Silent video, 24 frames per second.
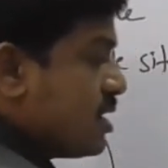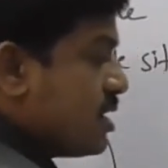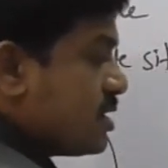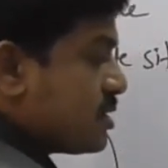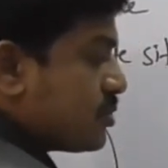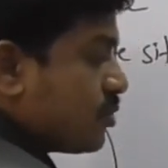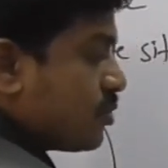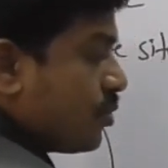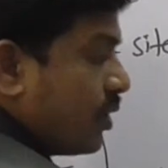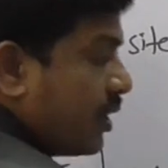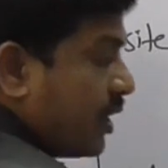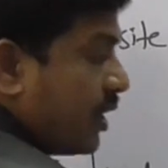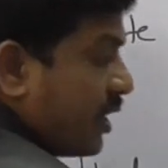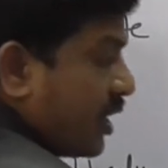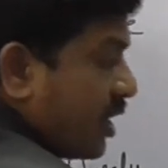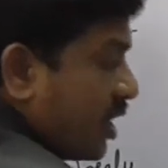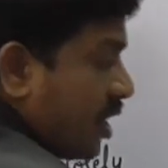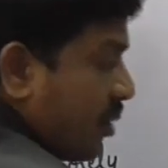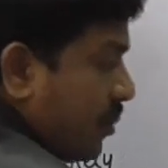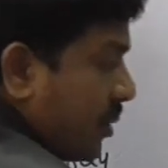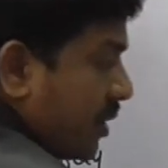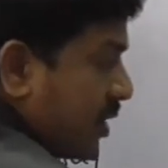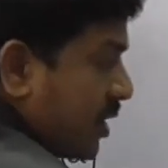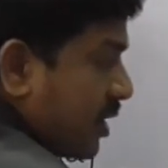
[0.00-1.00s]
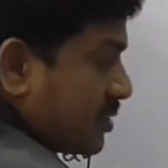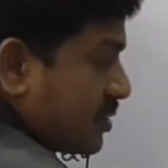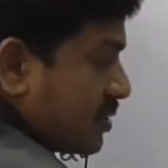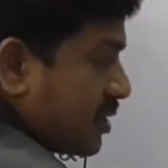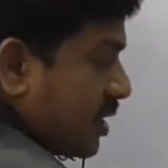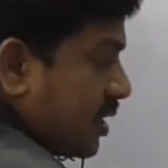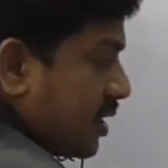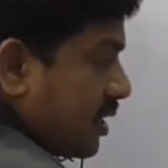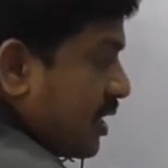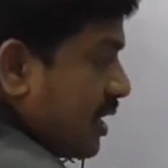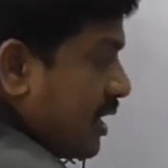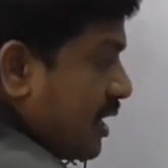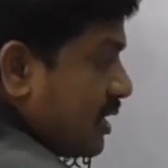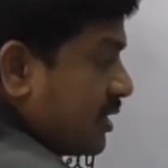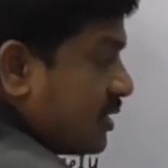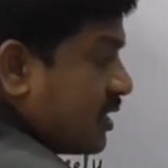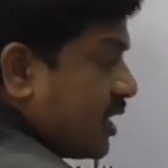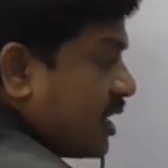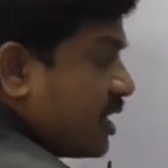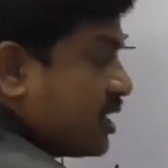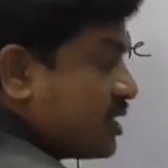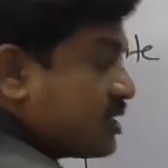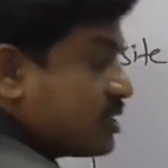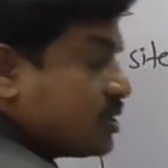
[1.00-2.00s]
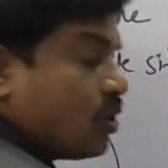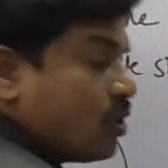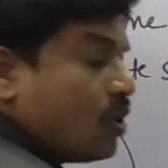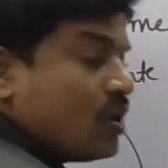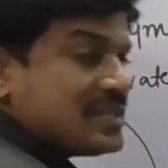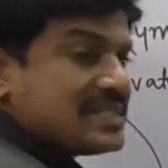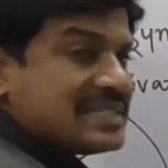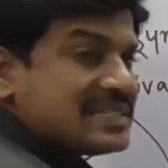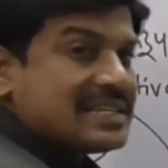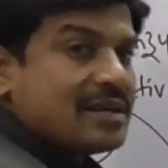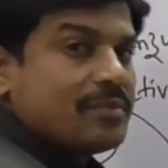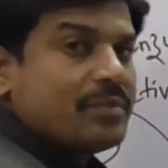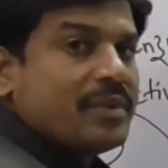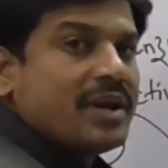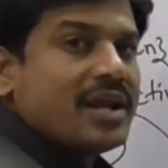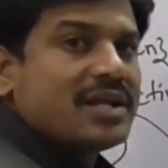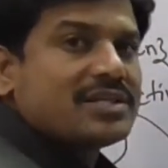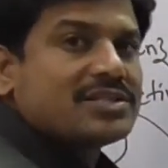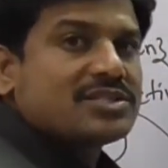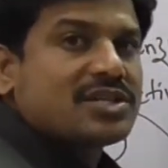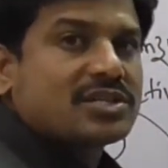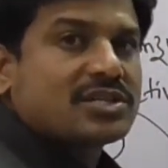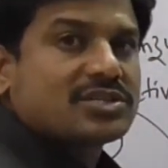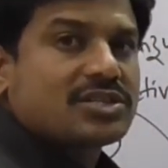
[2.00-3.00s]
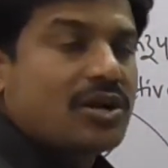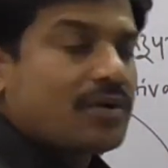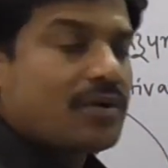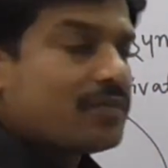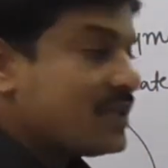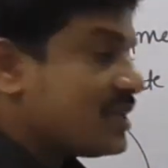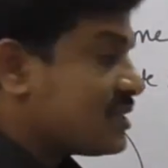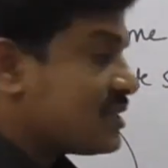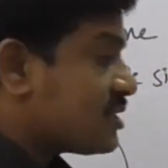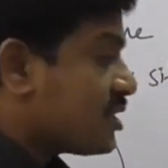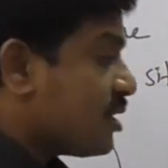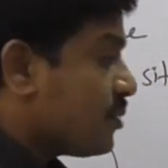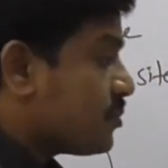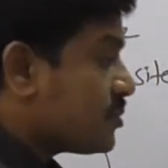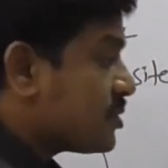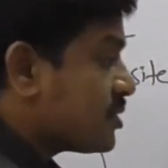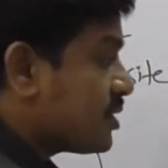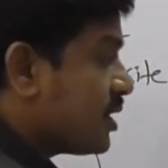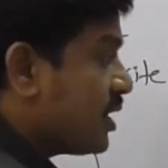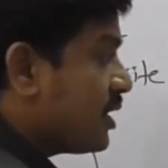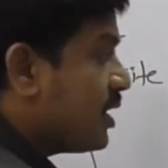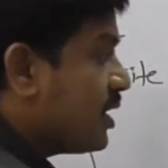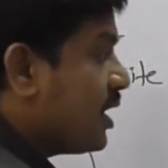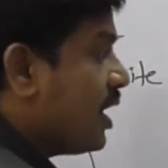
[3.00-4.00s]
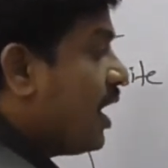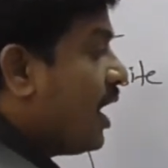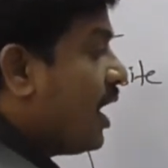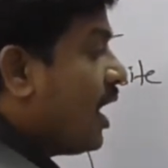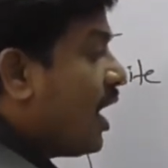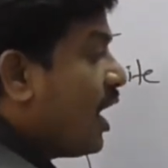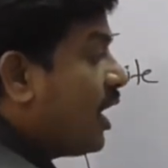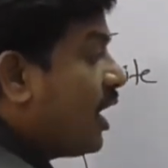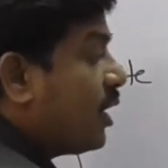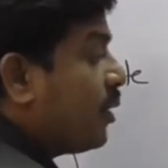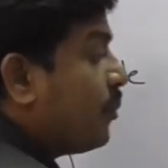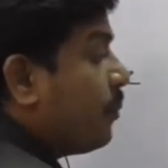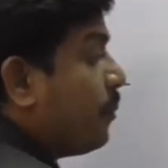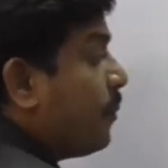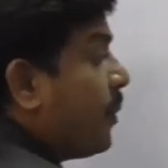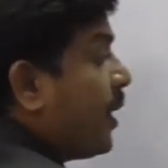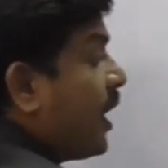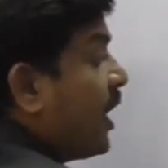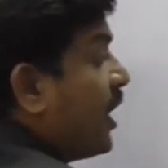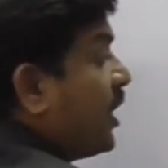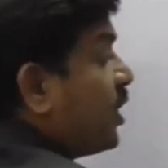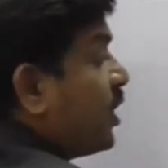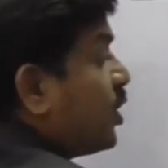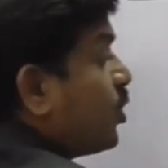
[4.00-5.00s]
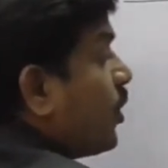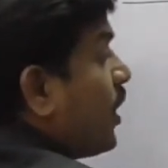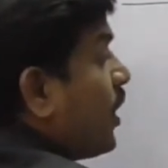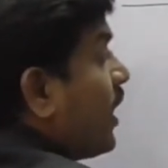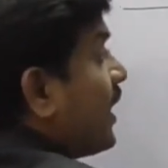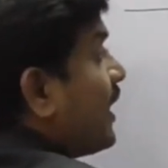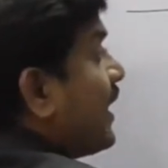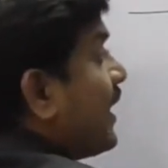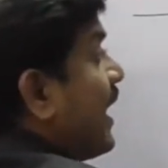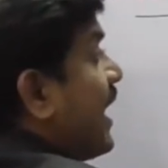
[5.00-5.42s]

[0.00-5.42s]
So inhibitors are, There is no similar structure of this substrate and bind to an